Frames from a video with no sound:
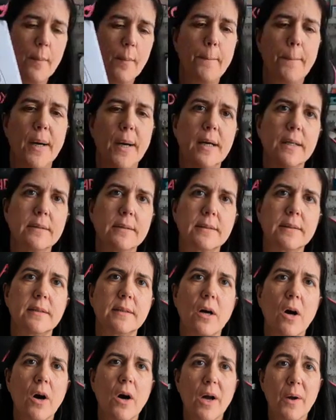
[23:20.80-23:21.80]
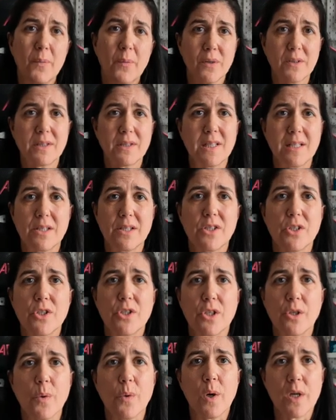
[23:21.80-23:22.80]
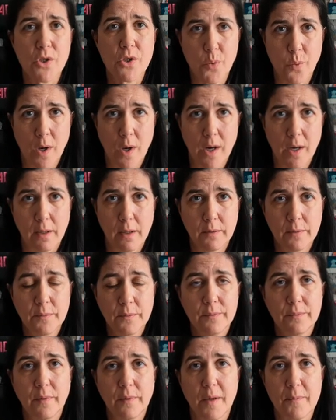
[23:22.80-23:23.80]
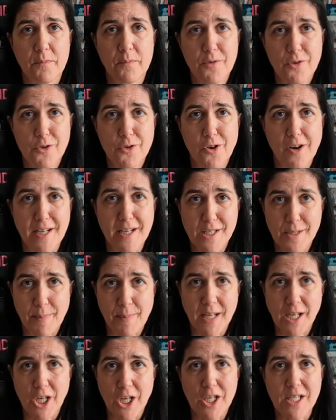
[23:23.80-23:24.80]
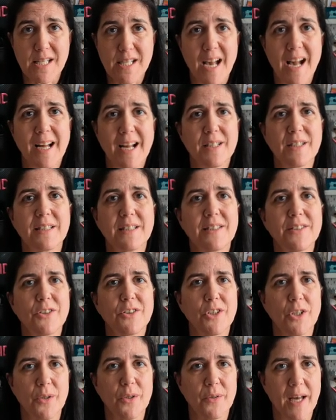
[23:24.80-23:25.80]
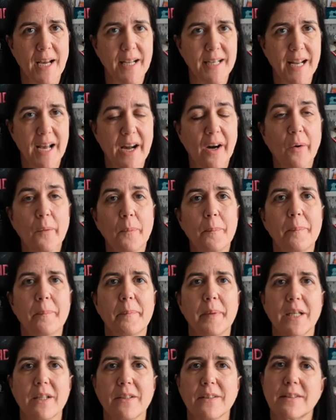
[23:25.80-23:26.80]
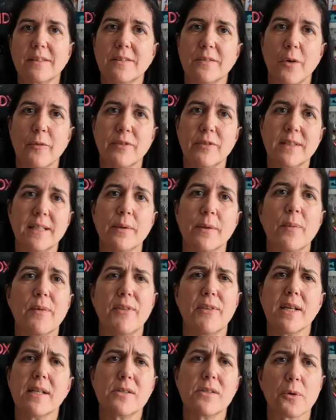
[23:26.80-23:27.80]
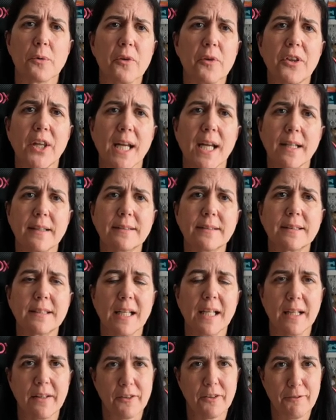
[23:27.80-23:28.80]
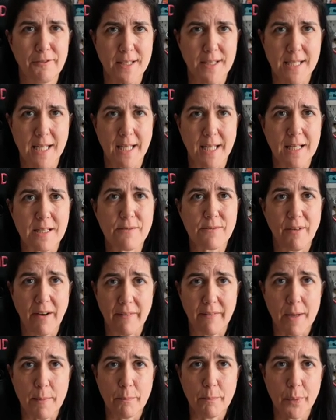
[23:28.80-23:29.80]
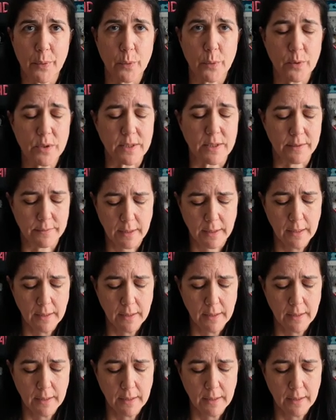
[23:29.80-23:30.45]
but I wanted to do a toile. I'm trying to be good and do that now, because obviously with these sort of things the fitting is very important.